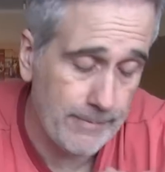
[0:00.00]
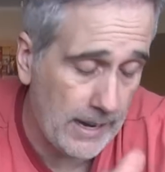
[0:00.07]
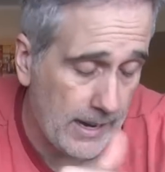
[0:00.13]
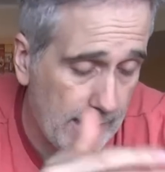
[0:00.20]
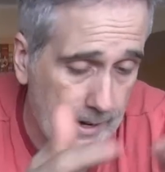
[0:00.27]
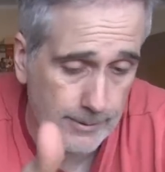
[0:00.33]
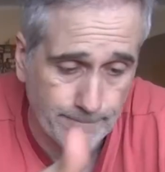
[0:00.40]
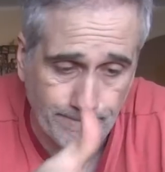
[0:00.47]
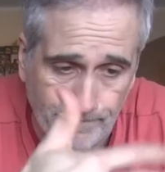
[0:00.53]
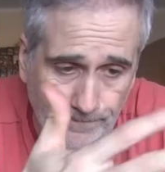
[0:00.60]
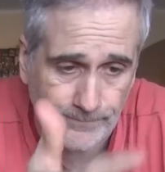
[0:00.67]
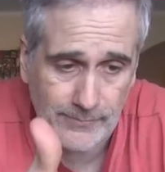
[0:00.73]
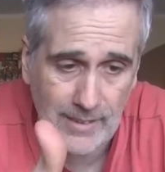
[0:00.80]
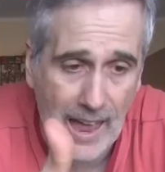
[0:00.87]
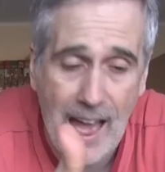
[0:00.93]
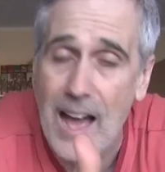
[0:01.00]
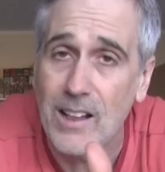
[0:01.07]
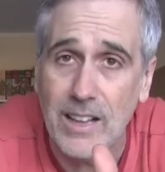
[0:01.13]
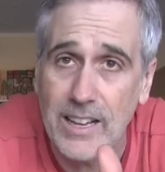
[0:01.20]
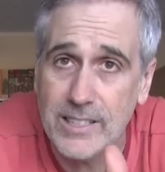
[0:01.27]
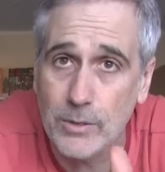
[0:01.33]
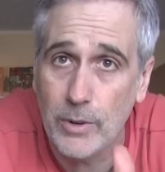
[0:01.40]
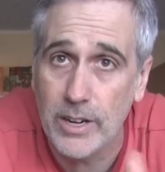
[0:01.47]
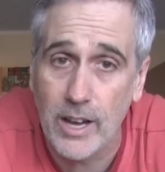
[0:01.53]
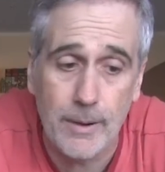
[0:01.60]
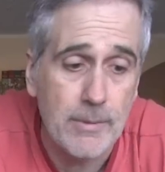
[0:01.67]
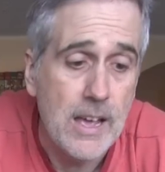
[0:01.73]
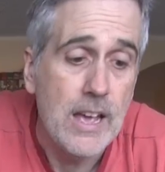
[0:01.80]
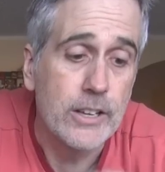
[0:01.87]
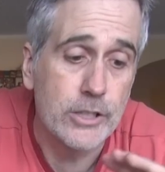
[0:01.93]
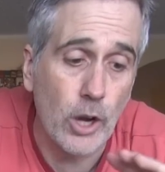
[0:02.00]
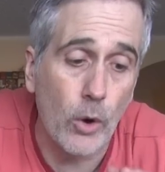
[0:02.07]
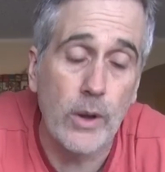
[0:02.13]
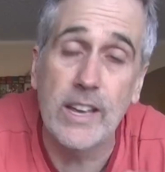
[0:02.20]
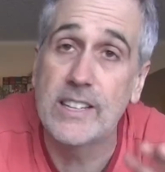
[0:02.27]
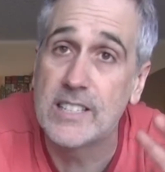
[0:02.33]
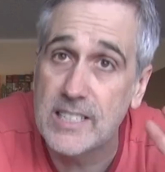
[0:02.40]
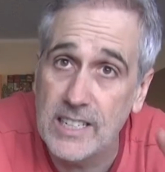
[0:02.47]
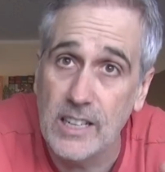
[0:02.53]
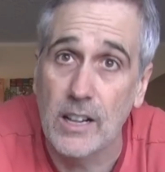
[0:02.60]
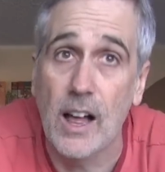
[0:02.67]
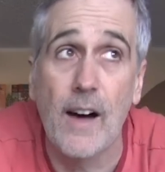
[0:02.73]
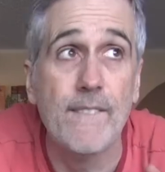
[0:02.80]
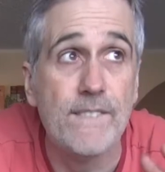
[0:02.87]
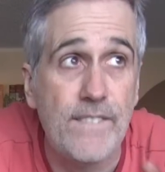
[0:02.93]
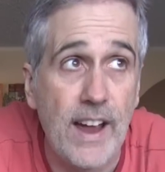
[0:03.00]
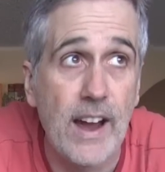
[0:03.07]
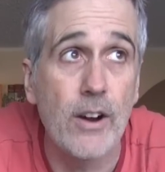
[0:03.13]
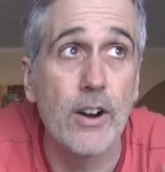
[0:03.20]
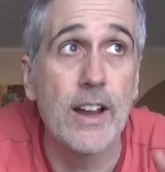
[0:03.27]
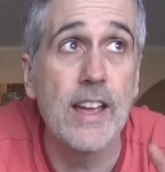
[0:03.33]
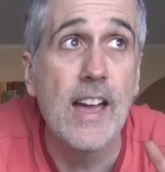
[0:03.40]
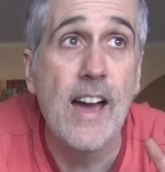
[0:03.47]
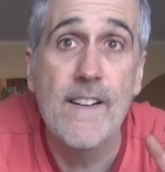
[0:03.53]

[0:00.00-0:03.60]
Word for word: allies and whatnot. So it's still a very